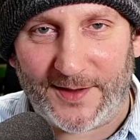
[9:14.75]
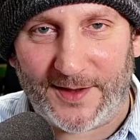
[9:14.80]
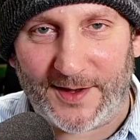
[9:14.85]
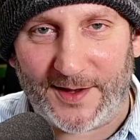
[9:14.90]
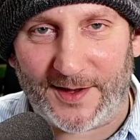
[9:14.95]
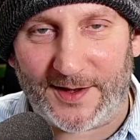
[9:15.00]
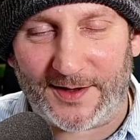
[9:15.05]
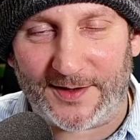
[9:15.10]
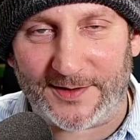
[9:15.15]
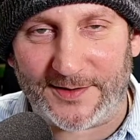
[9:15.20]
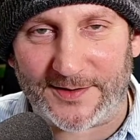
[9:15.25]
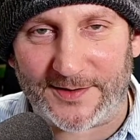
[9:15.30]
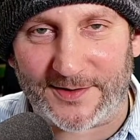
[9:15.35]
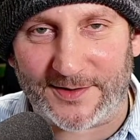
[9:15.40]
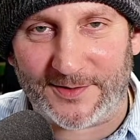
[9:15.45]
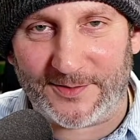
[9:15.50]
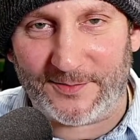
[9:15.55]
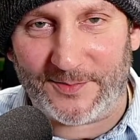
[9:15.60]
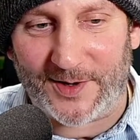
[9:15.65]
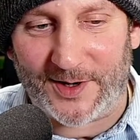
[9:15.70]
and
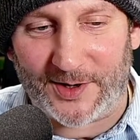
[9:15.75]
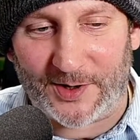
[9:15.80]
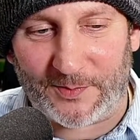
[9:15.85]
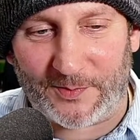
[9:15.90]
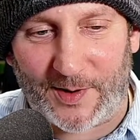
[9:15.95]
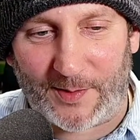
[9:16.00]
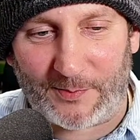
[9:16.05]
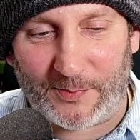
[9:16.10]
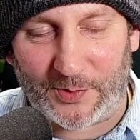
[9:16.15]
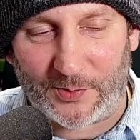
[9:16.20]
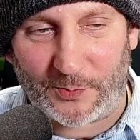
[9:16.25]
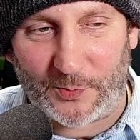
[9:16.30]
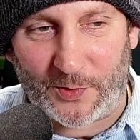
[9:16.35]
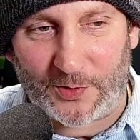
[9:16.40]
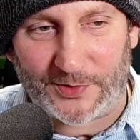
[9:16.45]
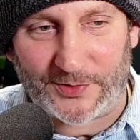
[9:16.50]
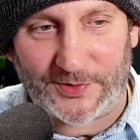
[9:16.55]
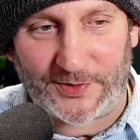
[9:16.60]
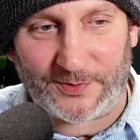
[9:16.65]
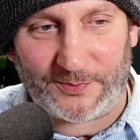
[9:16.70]
me and her mum would
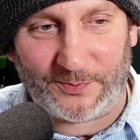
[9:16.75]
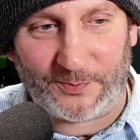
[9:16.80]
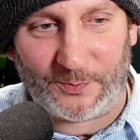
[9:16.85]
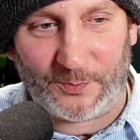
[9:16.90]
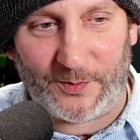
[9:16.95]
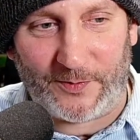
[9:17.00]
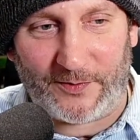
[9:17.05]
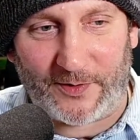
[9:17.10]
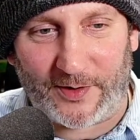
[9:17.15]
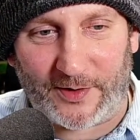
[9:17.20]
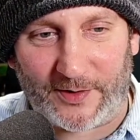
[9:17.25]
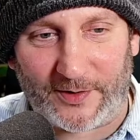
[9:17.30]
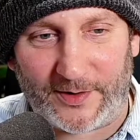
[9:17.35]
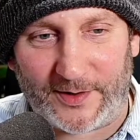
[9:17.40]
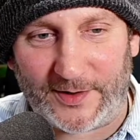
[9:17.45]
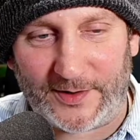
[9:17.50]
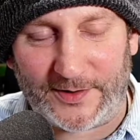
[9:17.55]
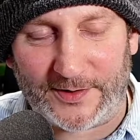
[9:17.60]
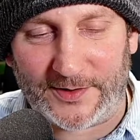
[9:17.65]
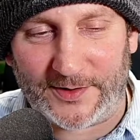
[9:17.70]
watch them with her,
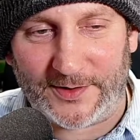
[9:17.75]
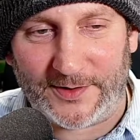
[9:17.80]
and